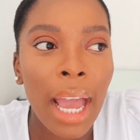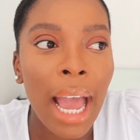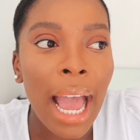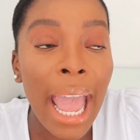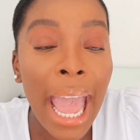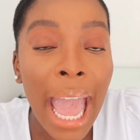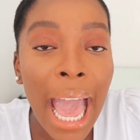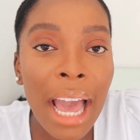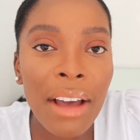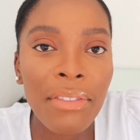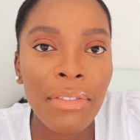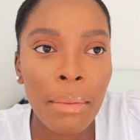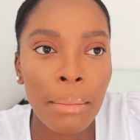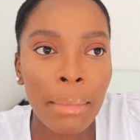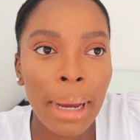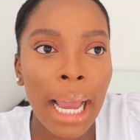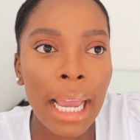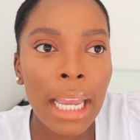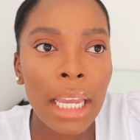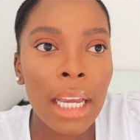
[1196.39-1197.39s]
I have a
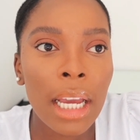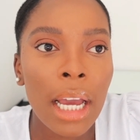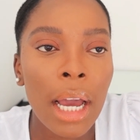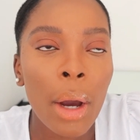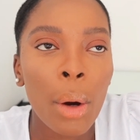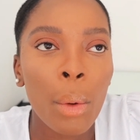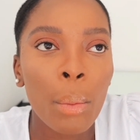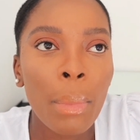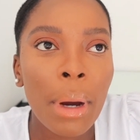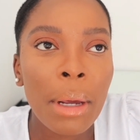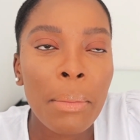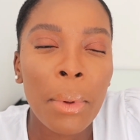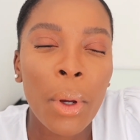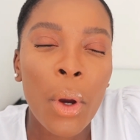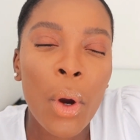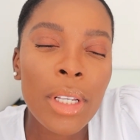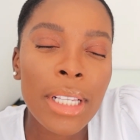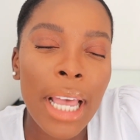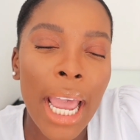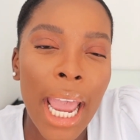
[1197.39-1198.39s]
mic, But
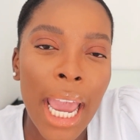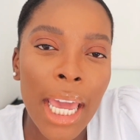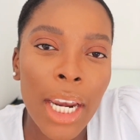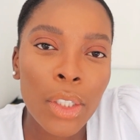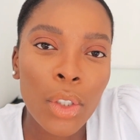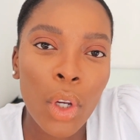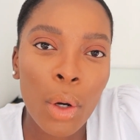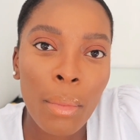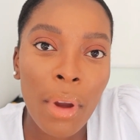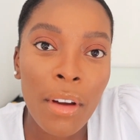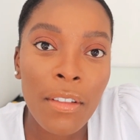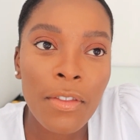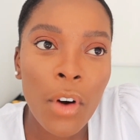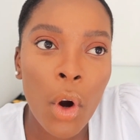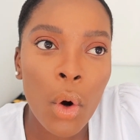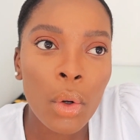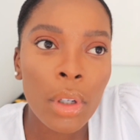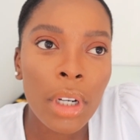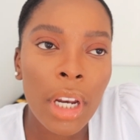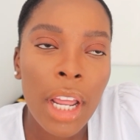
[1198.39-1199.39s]
because I edit on my
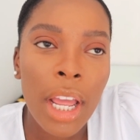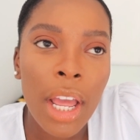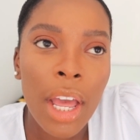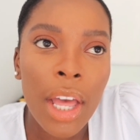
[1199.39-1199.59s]
phone,